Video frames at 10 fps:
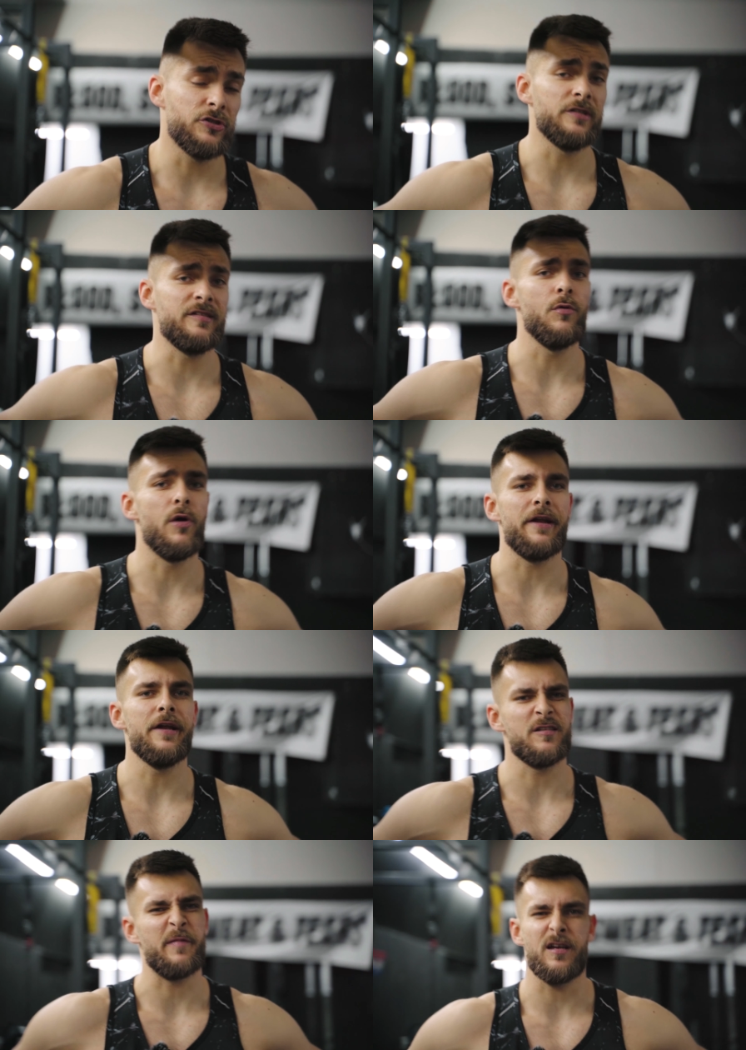We should see what it
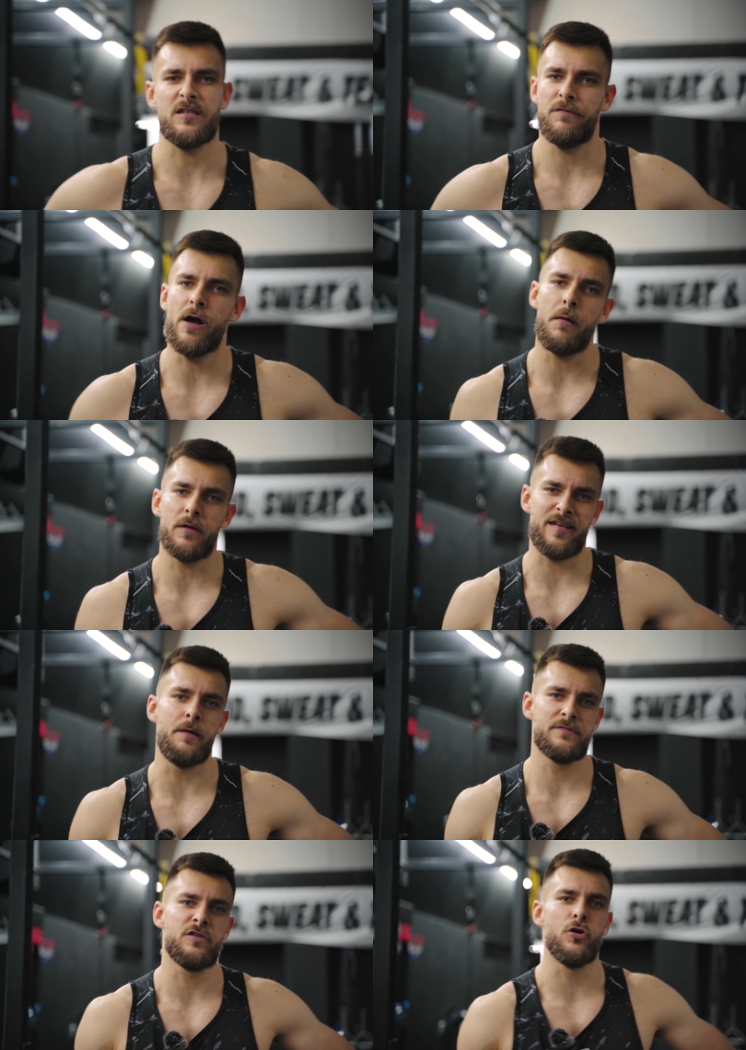is because if I
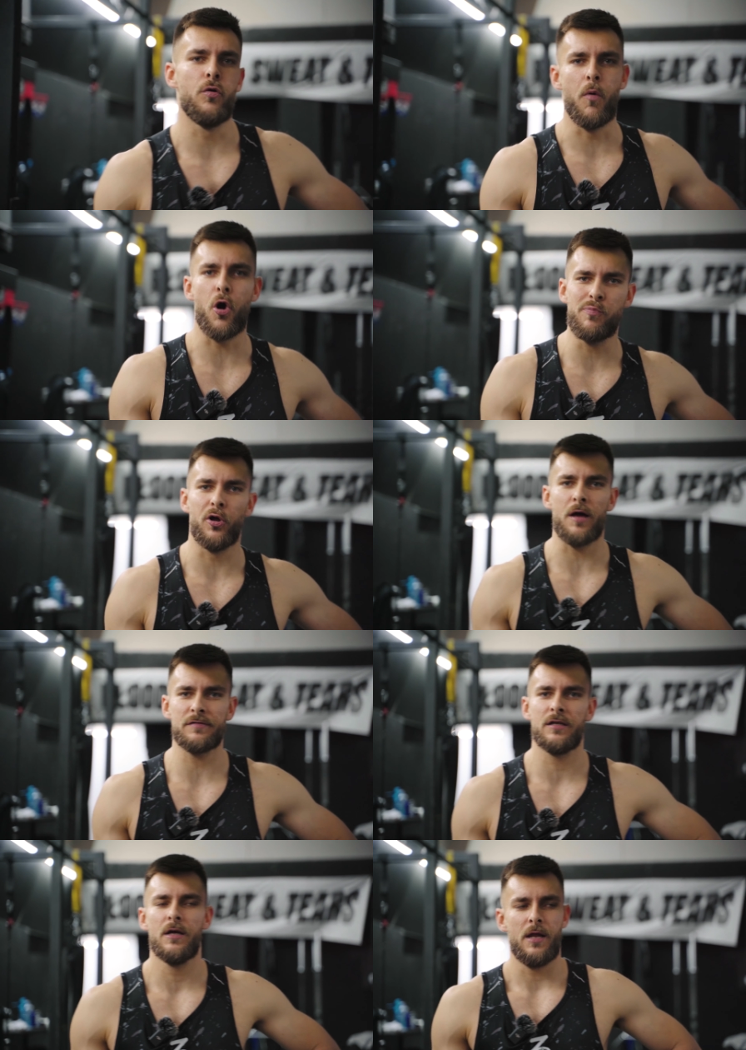attempt to do more
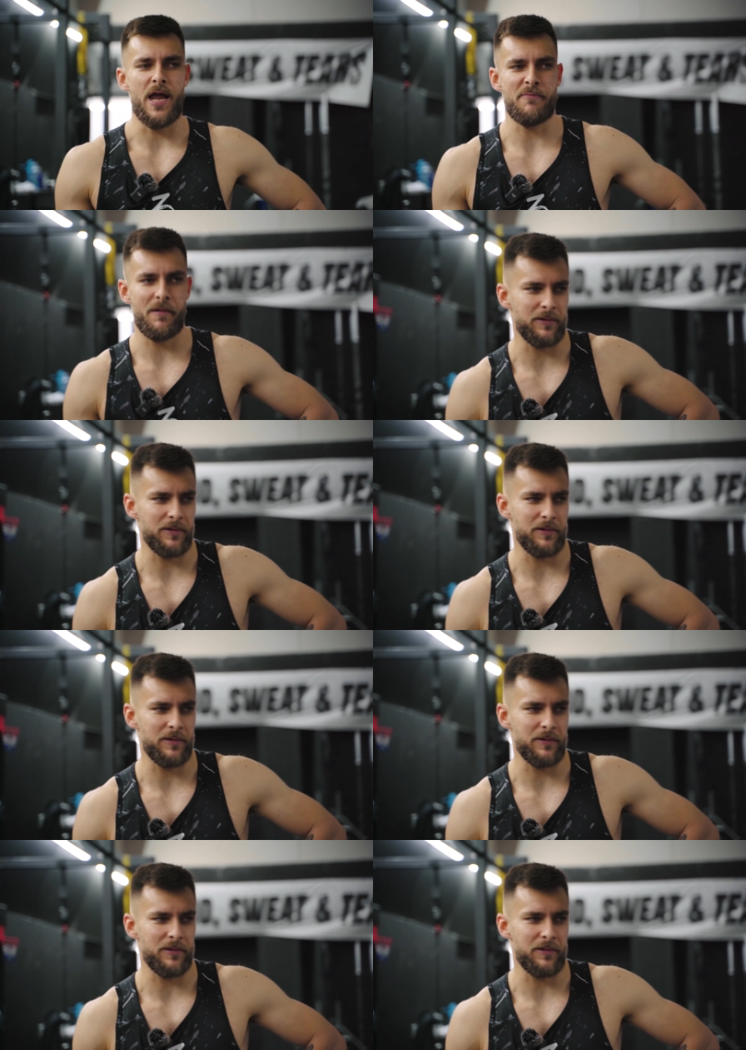pull-ups, and my